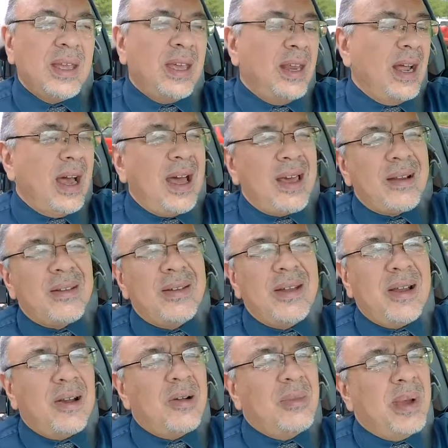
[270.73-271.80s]
And I don't
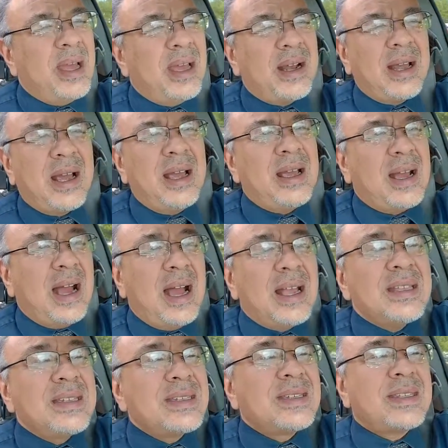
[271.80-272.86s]
know, man. I
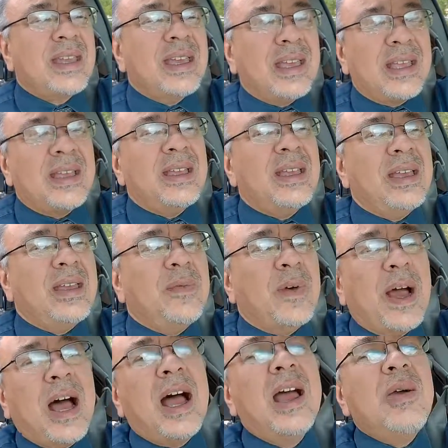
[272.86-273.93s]
just think if
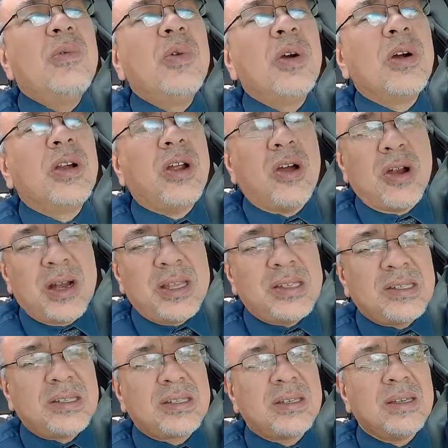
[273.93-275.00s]
I were an
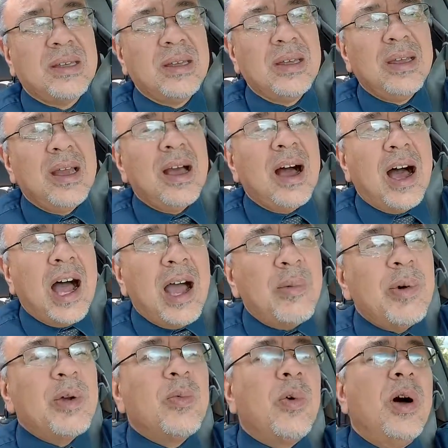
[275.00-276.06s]
artist, I
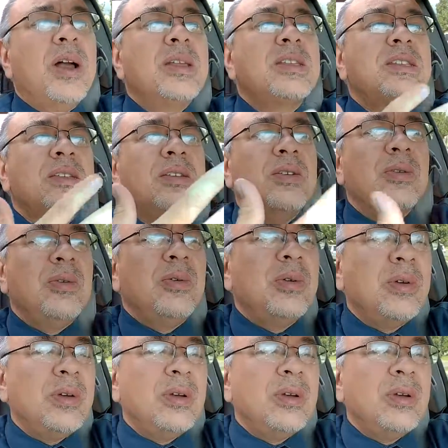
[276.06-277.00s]
would want to,